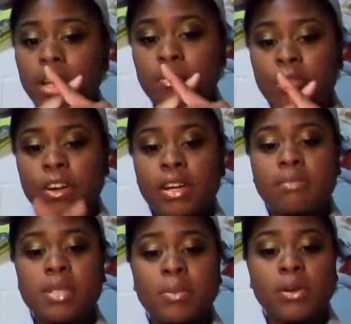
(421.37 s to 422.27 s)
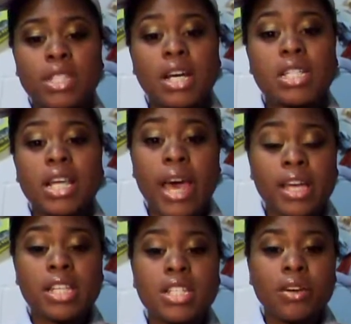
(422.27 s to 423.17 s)
in Frames, ties
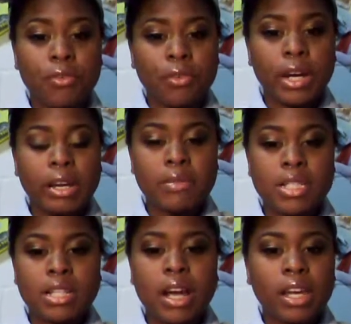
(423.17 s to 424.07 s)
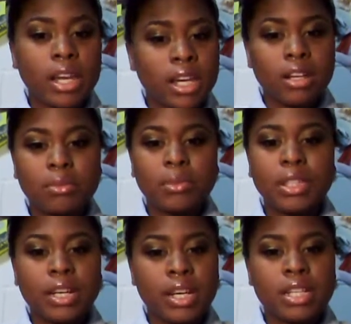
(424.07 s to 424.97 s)
X Frames, not in
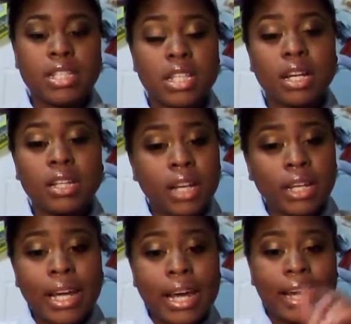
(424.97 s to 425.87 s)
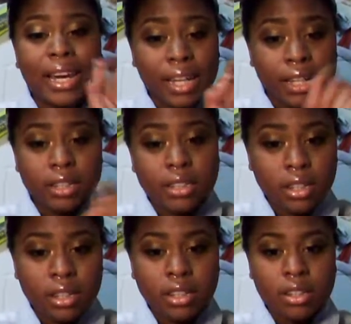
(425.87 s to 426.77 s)
with the and sign, not
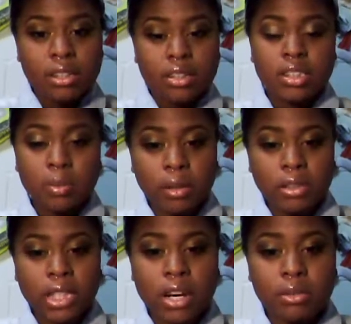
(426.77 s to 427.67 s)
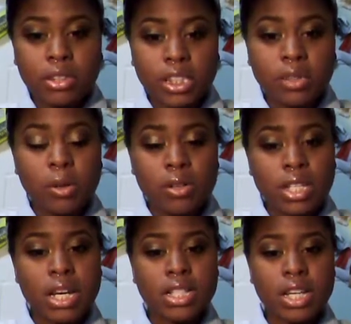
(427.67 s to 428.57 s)
and spelt out, just
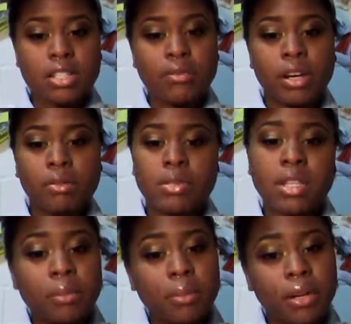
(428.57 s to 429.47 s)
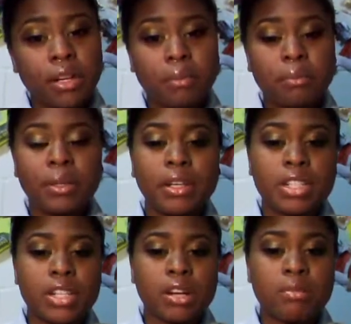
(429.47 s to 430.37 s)
ties X Frames. Put it in
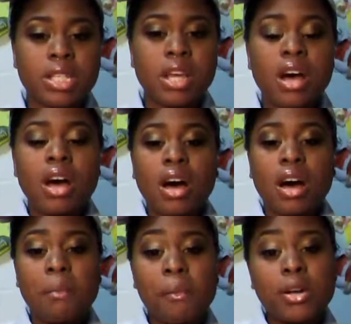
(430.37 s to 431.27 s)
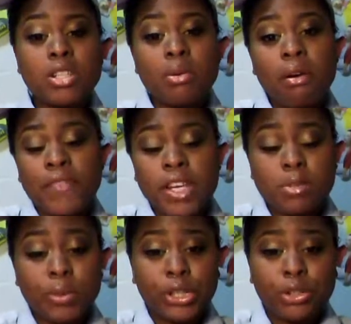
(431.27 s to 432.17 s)
plain terms. Um, I'm also on
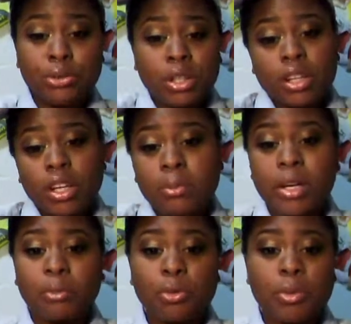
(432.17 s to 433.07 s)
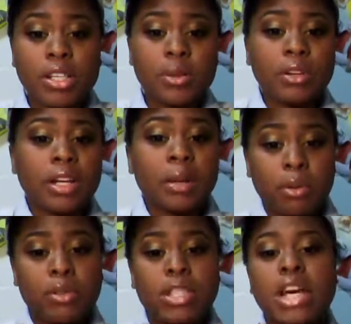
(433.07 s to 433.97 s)
Facebook, and you can look me up through my Twitter
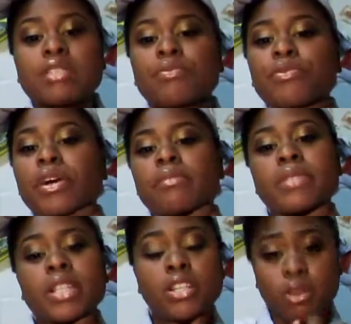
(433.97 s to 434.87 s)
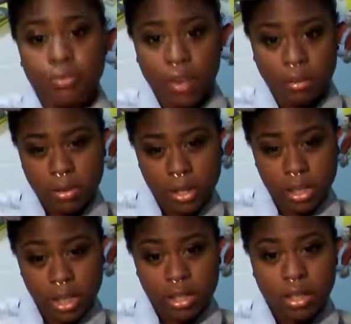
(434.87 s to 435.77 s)
name, ties and Frames, and you'll find me
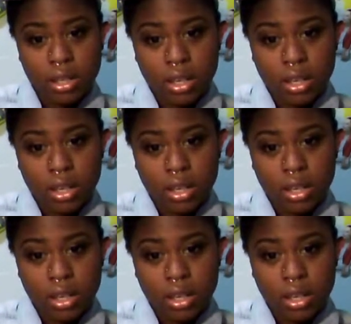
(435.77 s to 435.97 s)
right there.